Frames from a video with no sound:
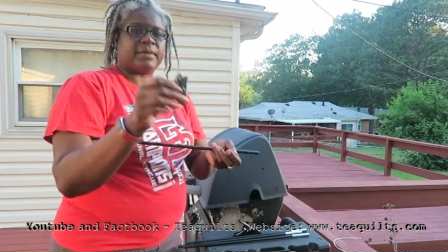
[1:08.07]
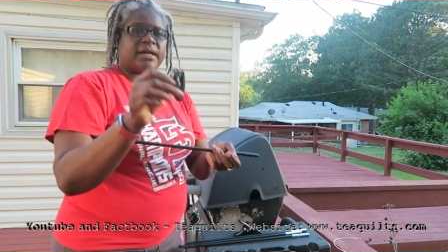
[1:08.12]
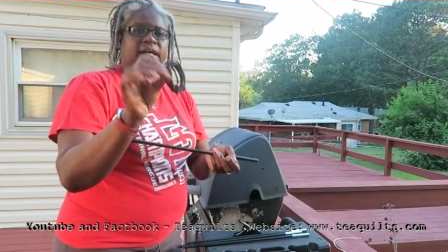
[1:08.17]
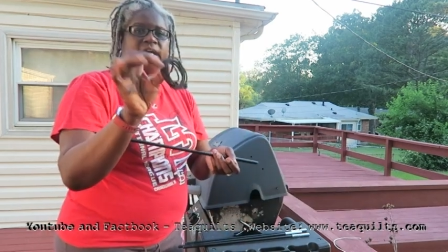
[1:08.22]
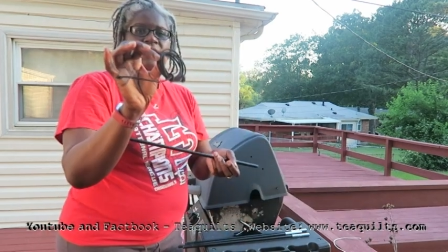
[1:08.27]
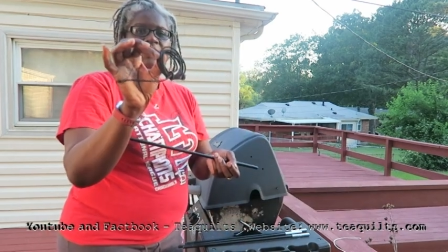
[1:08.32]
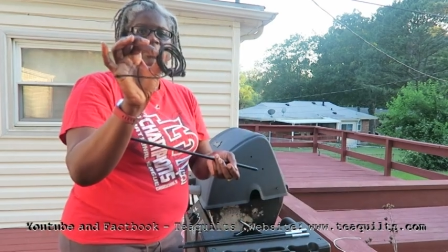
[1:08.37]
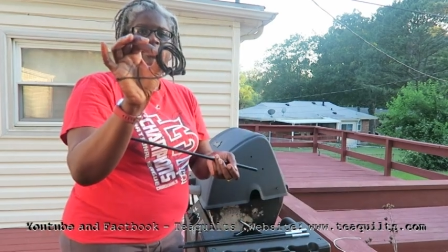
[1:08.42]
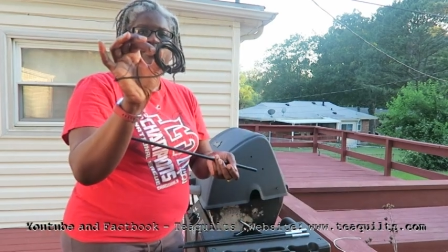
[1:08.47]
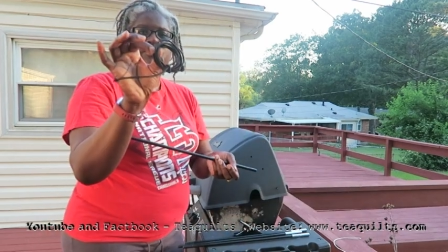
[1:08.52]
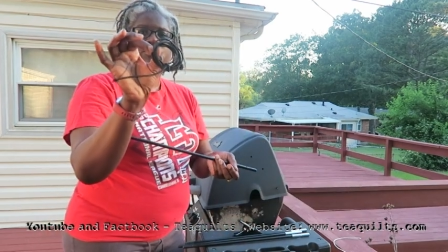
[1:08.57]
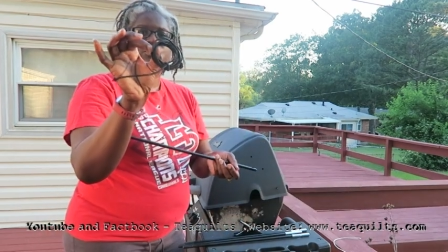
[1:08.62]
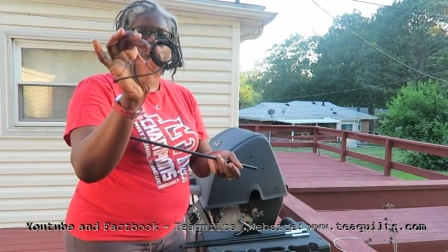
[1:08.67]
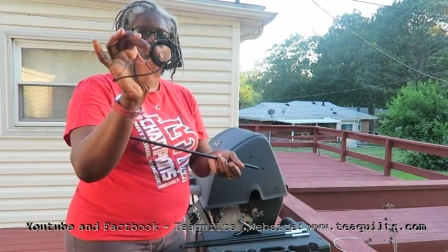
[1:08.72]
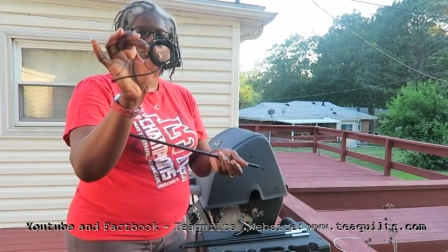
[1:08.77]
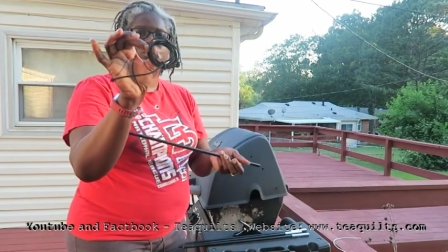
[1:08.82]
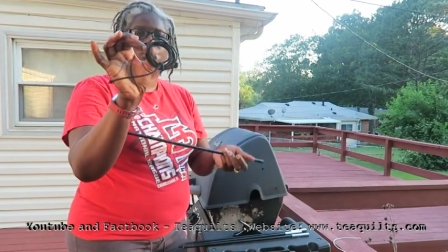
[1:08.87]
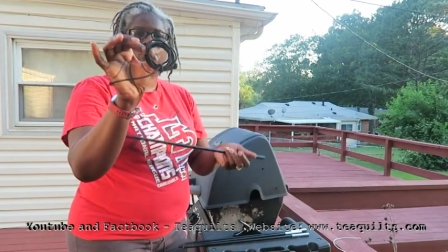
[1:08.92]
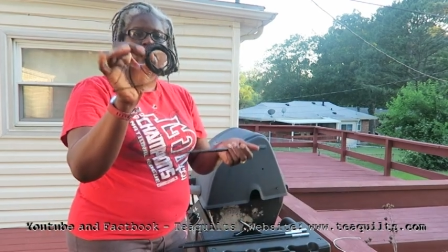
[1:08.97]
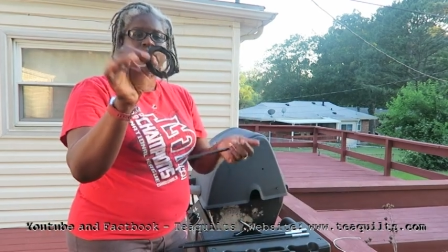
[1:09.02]
my
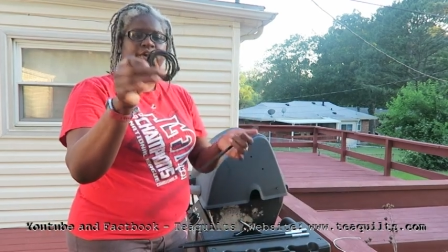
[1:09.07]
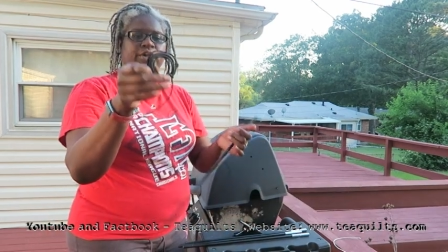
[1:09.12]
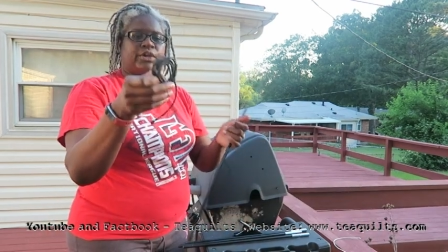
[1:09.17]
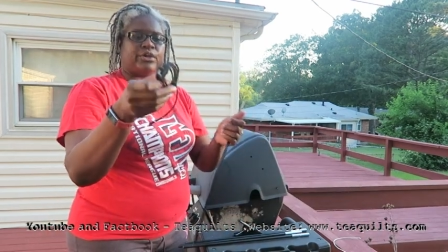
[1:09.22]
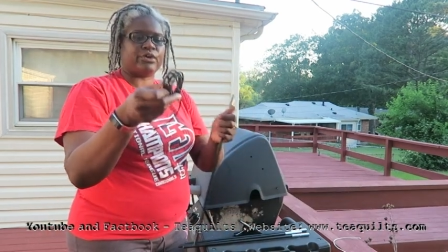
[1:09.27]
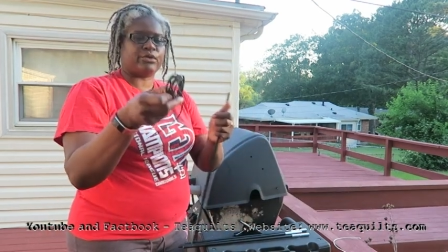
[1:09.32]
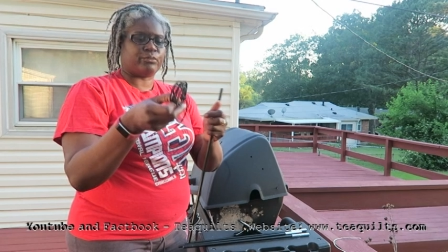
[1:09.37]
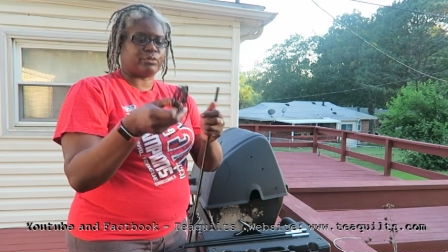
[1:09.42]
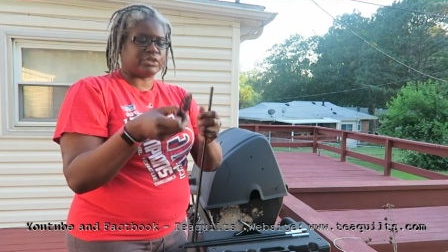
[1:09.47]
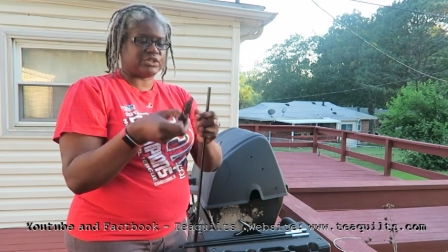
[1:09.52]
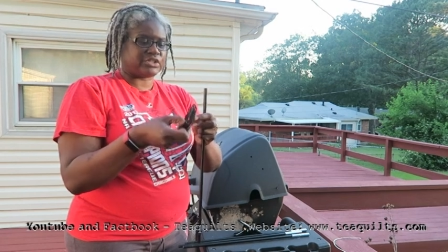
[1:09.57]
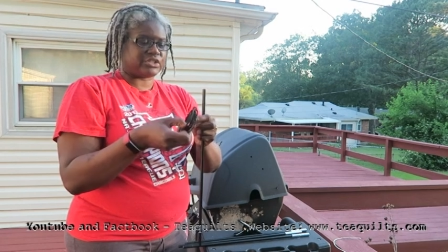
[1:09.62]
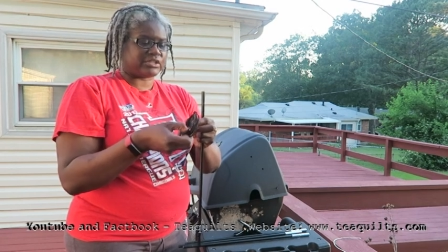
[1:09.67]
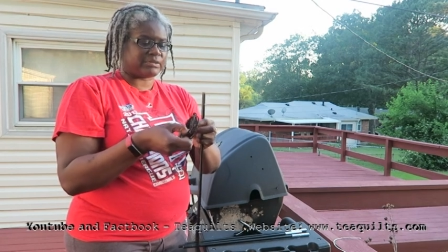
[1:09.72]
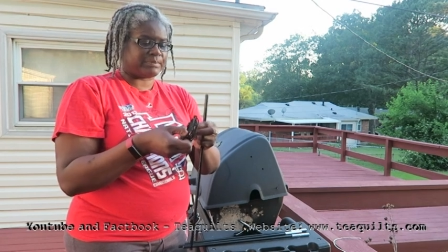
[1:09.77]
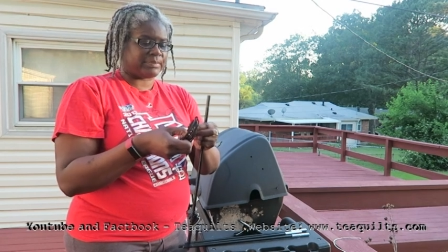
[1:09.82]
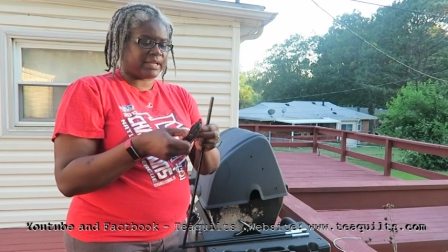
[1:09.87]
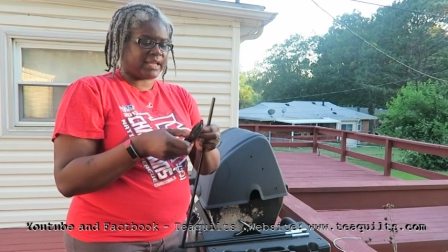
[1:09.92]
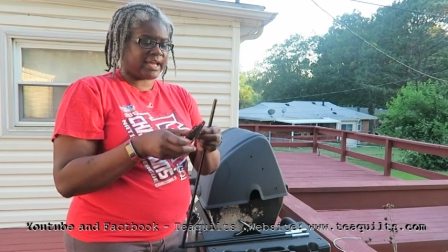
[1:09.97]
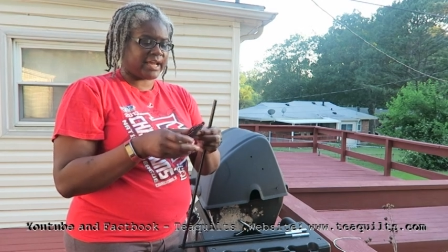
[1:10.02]
new cord here, which
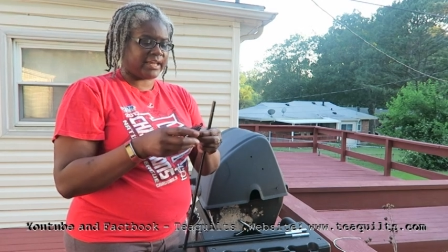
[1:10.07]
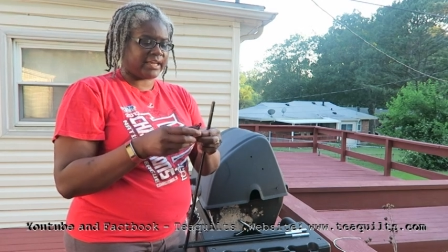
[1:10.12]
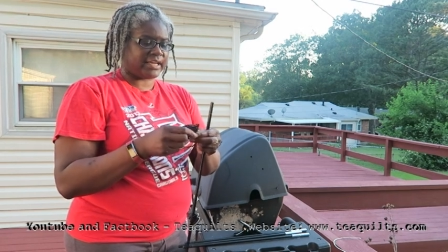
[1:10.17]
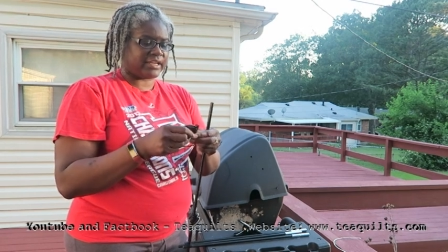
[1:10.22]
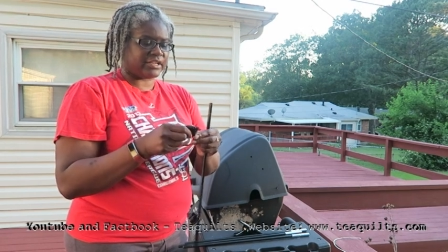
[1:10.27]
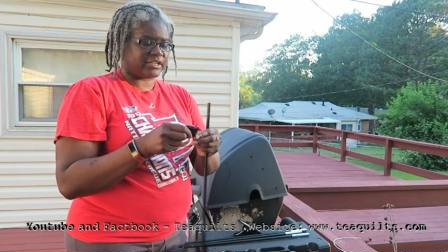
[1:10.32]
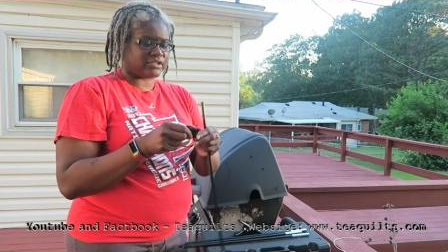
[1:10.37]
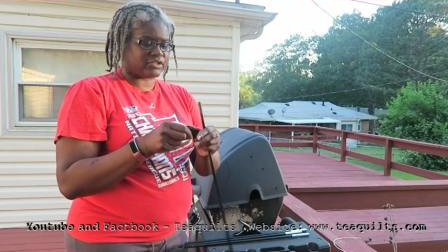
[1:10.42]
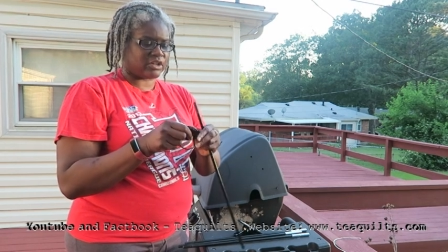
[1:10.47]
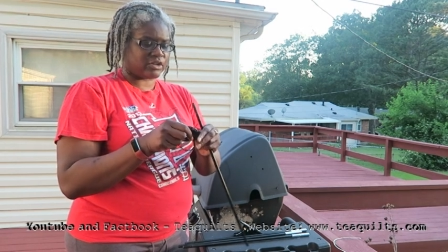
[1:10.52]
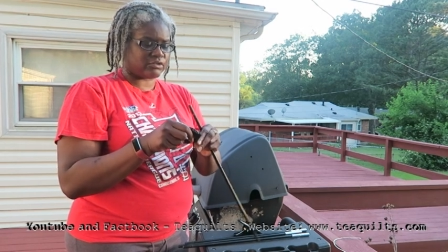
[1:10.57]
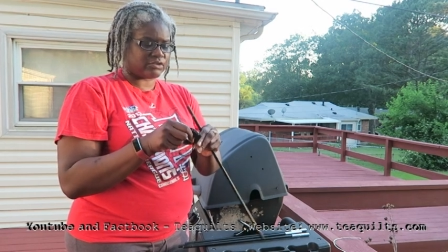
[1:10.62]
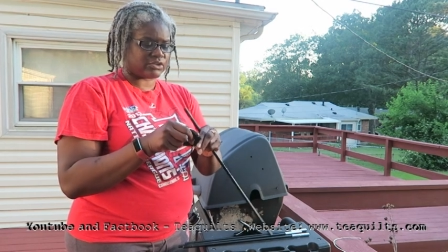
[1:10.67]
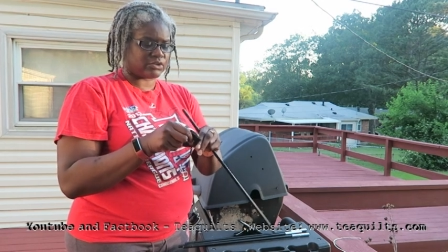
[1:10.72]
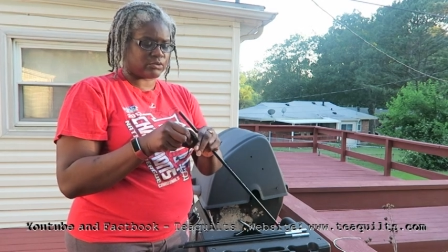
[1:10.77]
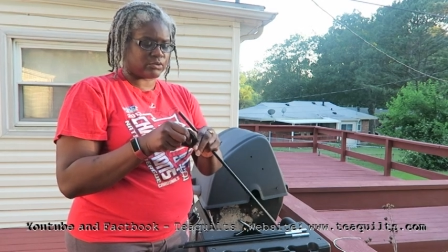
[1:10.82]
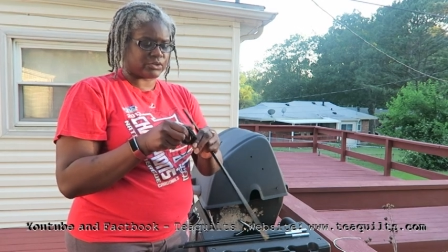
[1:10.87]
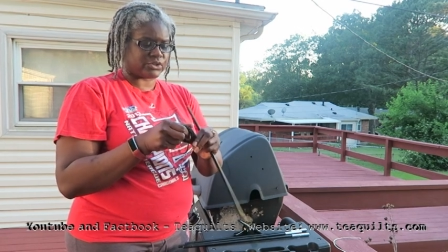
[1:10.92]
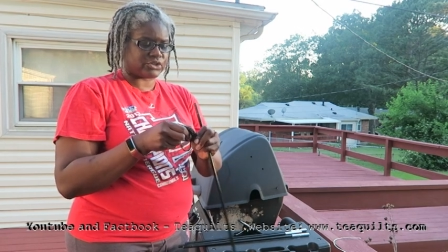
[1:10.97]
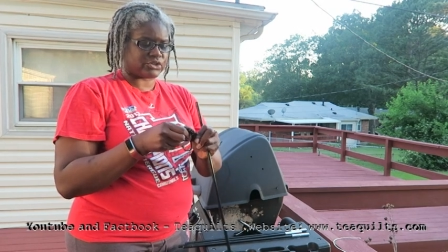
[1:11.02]
is black, and it's
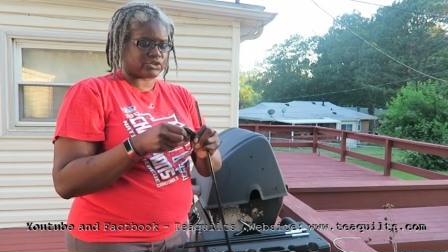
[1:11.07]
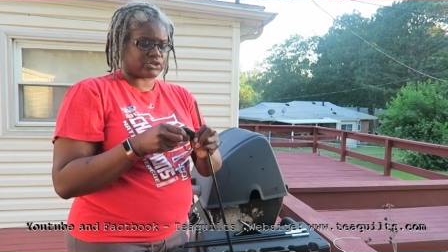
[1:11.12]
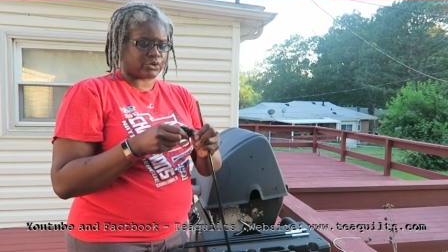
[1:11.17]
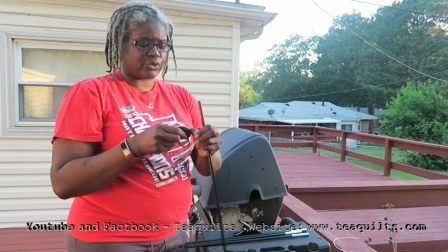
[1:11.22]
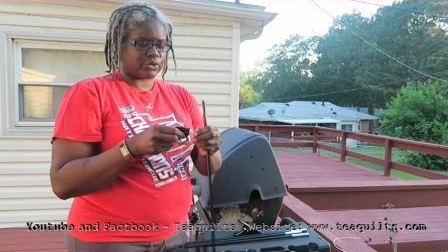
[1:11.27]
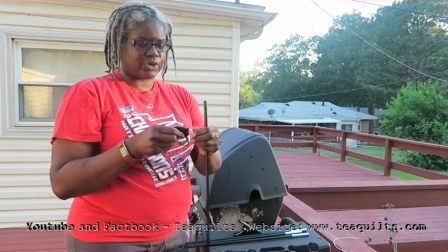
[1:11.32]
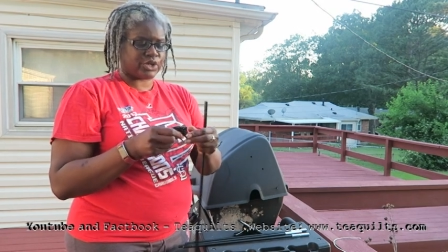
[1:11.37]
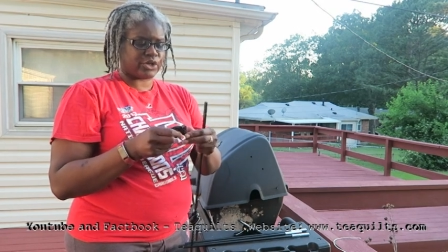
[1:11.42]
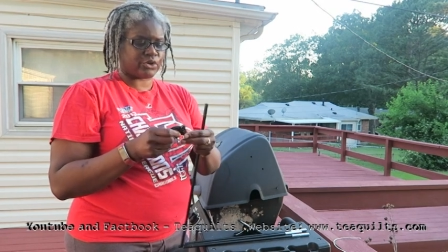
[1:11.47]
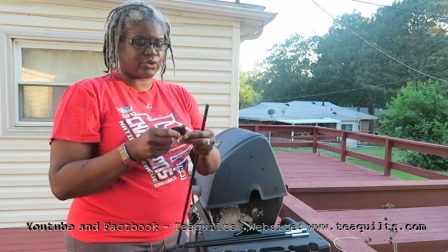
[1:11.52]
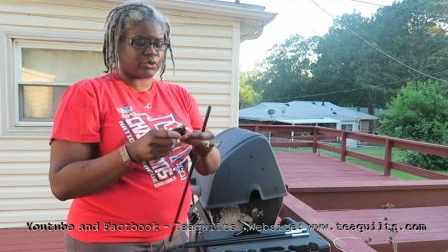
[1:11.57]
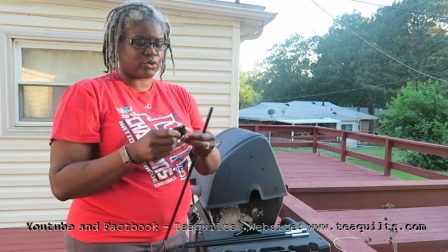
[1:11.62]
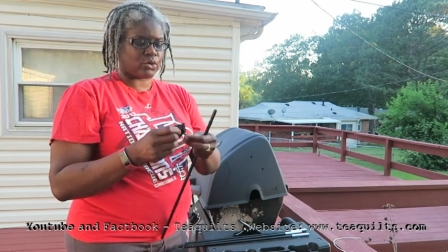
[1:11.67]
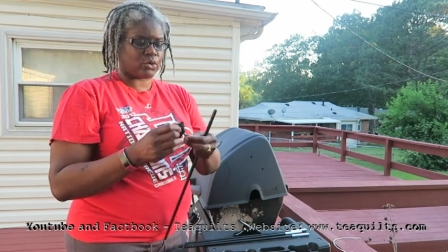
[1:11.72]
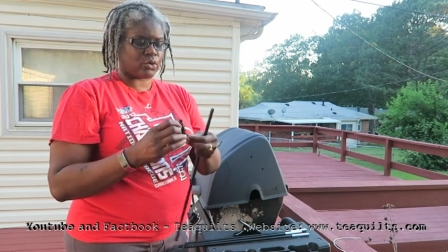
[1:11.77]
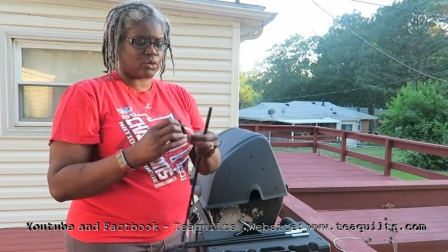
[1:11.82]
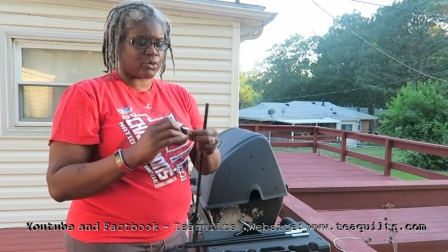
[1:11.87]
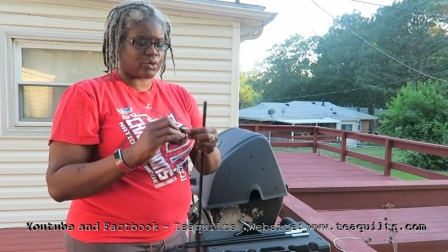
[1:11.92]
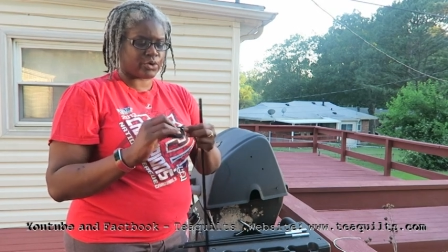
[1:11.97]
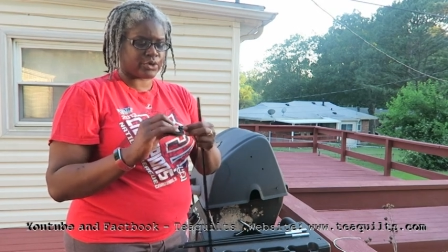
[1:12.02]
also a sturdier
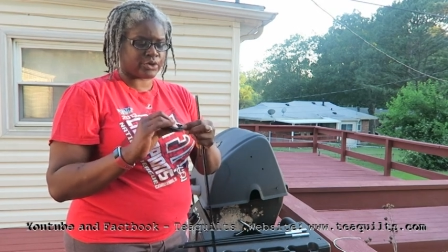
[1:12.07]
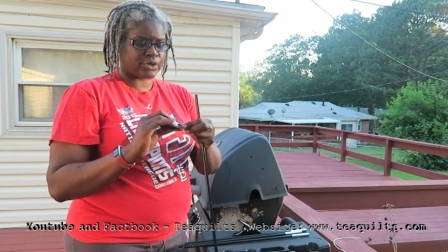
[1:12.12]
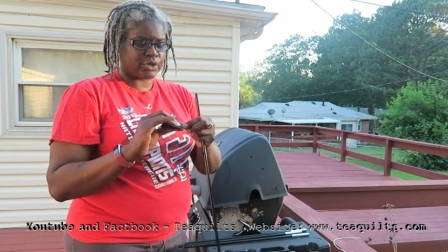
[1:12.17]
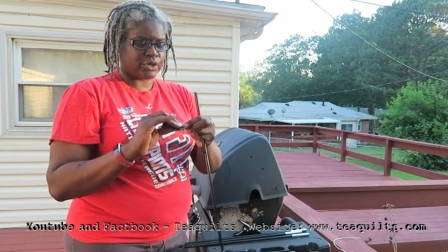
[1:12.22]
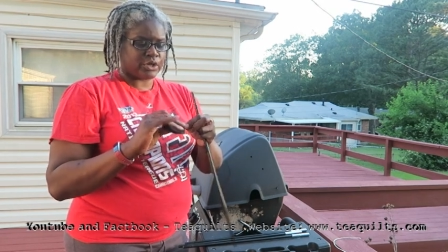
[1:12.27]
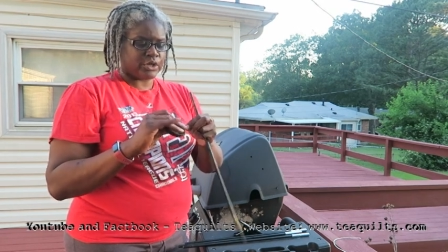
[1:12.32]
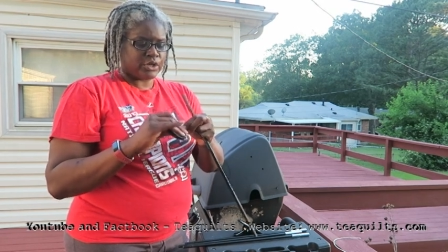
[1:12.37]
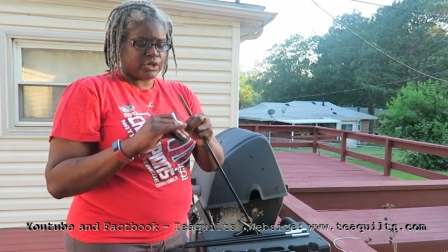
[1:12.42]
cord.